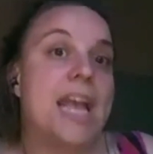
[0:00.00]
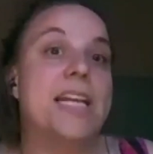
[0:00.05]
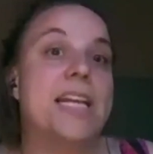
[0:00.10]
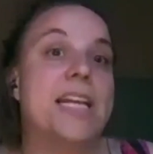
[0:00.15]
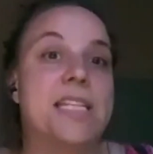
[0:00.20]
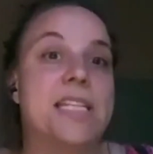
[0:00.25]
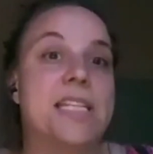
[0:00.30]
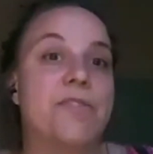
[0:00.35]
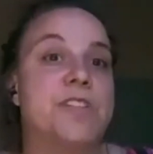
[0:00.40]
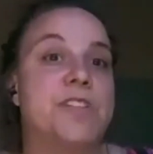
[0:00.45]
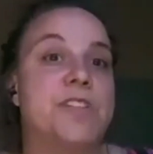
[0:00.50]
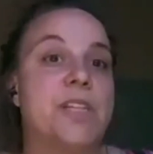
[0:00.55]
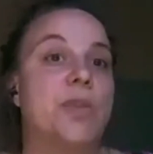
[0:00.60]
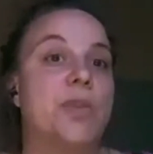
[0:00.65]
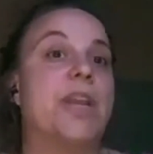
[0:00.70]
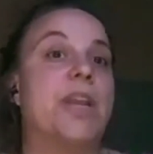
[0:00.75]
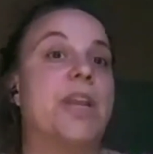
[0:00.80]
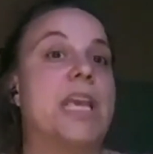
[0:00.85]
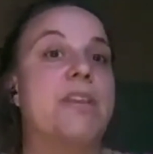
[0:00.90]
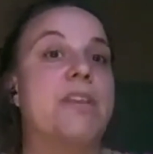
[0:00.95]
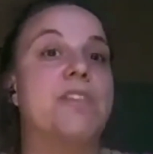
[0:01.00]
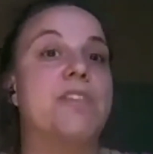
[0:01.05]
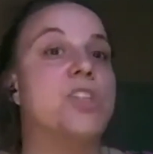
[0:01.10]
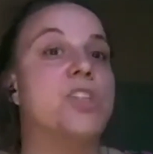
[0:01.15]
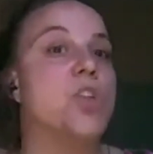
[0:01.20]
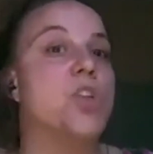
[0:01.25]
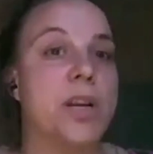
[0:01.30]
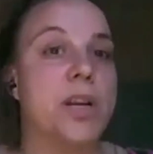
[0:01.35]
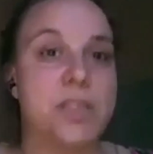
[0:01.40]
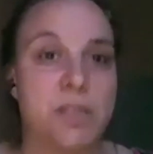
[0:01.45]
Is the facility
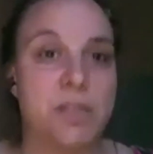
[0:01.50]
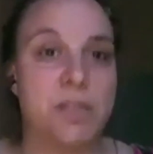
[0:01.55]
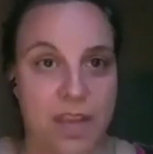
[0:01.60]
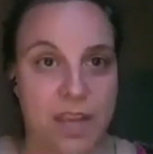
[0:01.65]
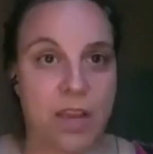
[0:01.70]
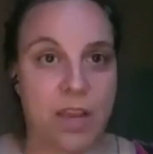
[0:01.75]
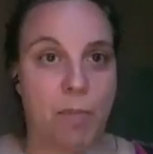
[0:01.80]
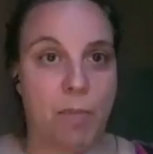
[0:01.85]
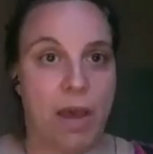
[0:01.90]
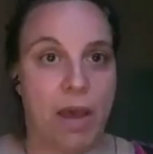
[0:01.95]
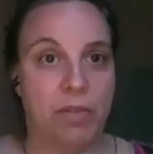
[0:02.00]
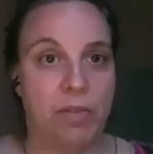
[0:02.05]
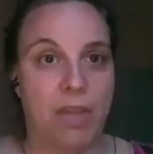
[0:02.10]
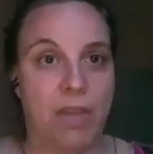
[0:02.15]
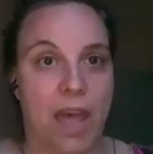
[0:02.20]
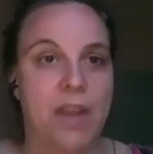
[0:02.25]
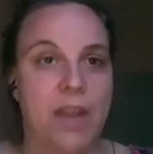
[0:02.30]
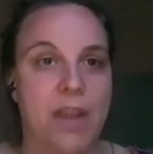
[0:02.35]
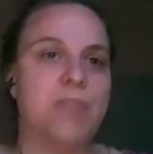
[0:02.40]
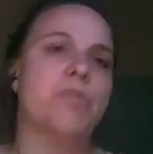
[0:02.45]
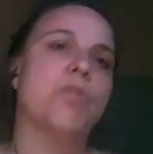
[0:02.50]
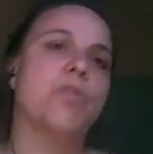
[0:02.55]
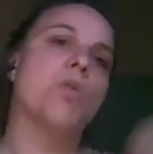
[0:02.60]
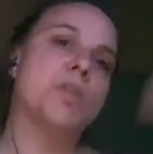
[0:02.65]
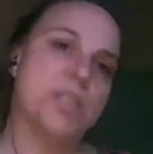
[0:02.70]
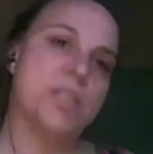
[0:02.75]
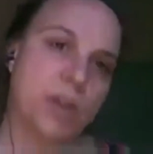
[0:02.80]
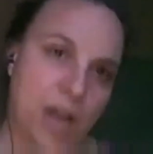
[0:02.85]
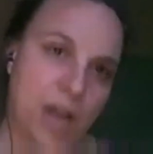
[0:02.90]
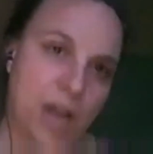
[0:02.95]
even starting to think about that? And of
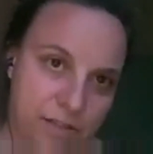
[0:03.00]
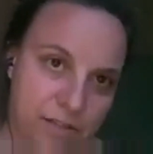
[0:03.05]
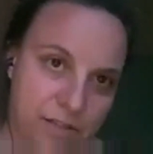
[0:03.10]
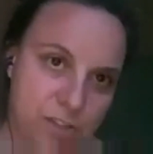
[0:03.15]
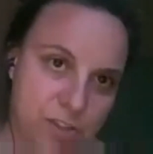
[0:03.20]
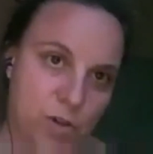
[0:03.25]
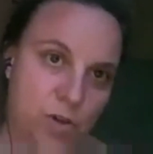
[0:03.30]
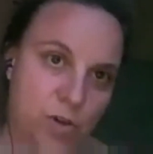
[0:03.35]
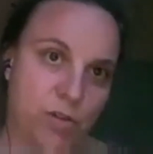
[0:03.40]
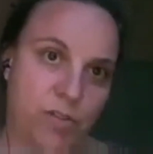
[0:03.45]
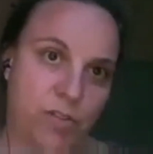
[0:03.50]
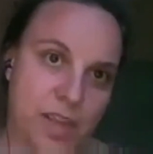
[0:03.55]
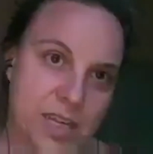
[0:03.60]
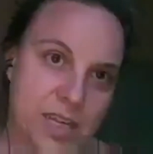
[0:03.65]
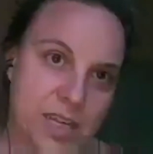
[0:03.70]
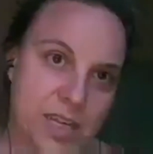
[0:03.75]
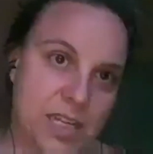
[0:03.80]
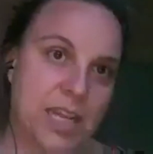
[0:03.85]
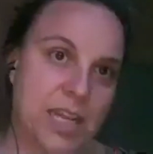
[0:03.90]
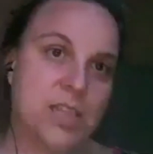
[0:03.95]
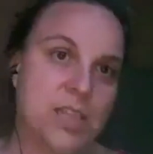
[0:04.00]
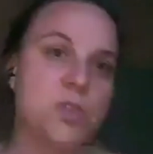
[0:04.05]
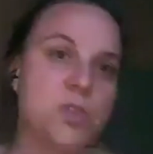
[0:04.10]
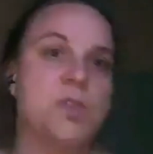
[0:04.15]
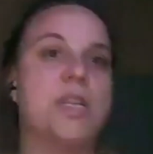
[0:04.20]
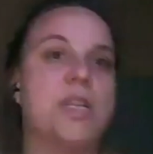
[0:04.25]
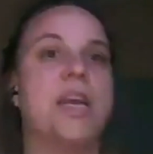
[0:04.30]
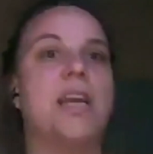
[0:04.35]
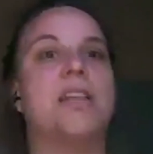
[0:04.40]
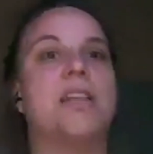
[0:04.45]
course, they're going to have certain things that they do
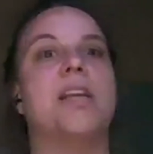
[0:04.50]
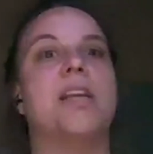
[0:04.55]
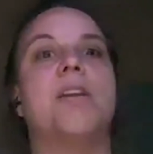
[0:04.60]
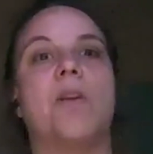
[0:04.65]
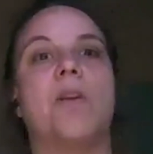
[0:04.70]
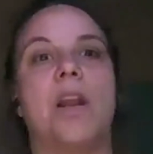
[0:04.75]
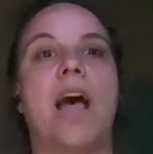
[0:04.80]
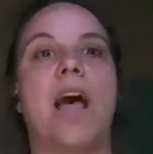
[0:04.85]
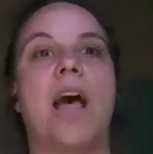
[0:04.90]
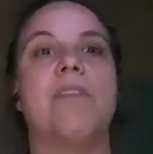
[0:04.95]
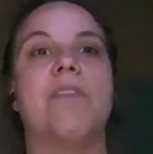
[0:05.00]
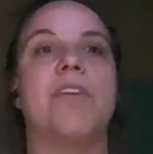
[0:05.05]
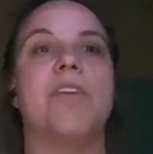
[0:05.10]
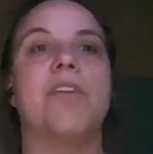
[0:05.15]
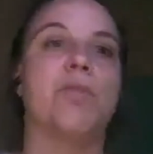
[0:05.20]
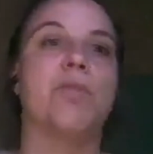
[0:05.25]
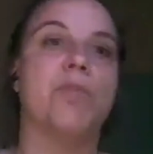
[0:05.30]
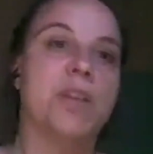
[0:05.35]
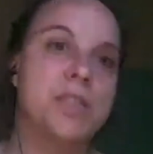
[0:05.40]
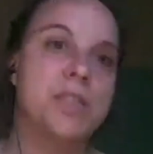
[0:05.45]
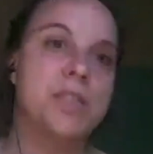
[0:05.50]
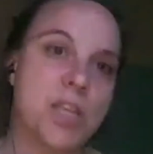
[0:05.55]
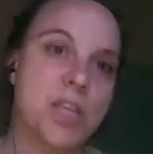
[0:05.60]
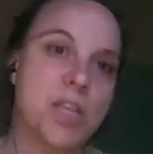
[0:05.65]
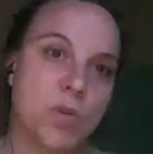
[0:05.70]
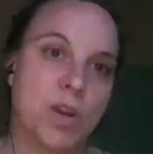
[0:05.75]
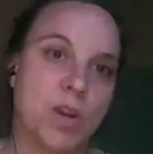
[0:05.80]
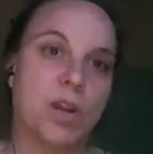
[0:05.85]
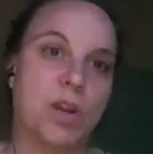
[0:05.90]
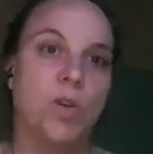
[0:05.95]
say, and then they're going to have other things that
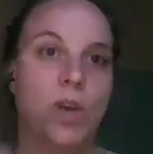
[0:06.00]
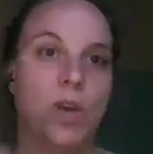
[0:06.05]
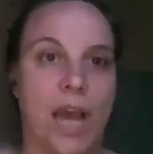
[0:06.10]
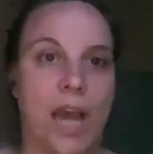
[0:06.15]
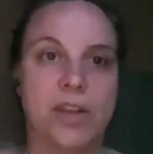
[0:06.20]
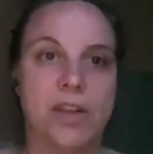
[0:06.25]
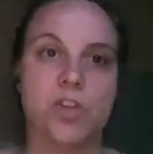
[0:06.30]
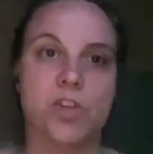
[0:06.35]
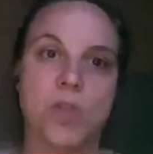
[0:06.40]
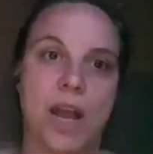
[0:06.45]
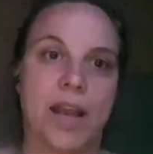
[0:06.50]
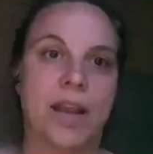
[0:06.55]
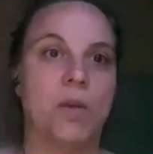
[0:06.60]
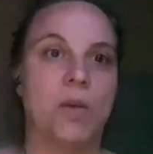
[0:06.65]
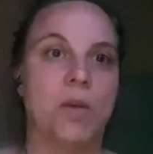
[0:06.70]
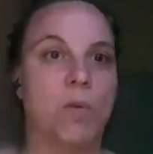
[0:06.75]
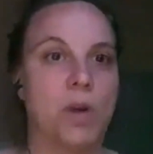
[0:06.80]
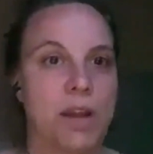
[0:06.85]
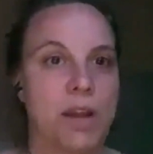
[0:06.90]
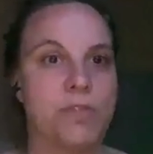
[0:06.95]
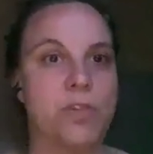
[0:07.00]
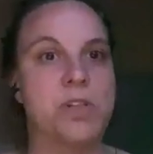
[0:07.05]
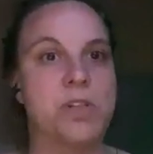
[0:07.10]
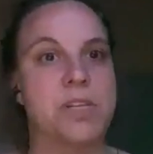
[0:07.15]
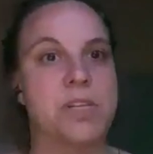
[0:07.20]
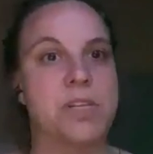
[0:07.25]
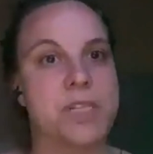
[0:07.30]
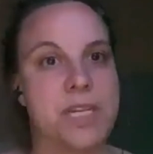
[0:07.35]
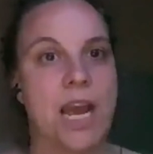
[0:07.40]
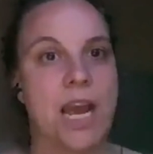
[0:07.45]
you can look at and track and whatever
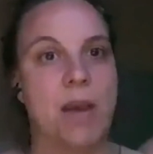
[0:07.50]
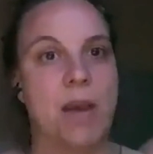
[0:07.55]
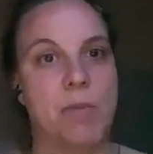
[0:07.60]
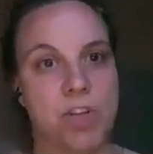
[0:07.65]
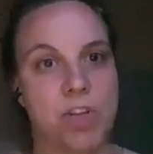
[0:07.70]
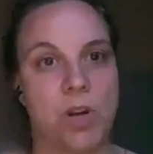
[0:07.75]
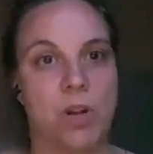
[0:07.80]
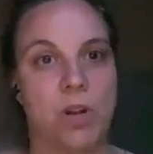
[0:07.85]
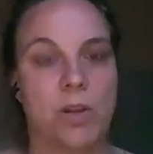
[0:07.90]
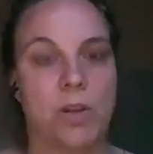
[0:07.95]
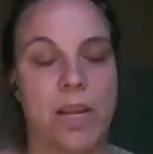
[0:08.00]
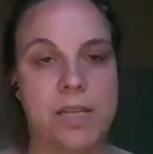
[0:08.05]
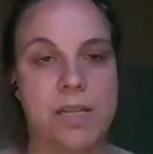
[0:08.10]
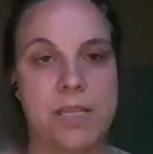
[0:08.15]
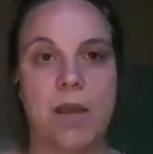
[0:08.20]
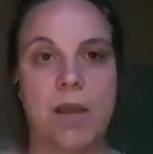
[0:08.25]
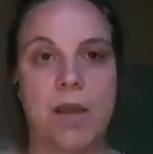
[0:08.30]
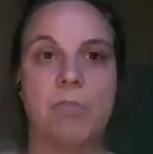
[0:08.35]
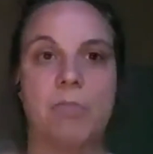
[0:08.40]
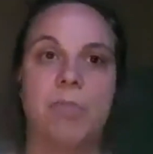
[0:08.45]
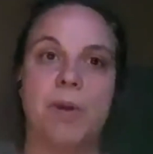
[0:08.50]
to see how much it all lines up.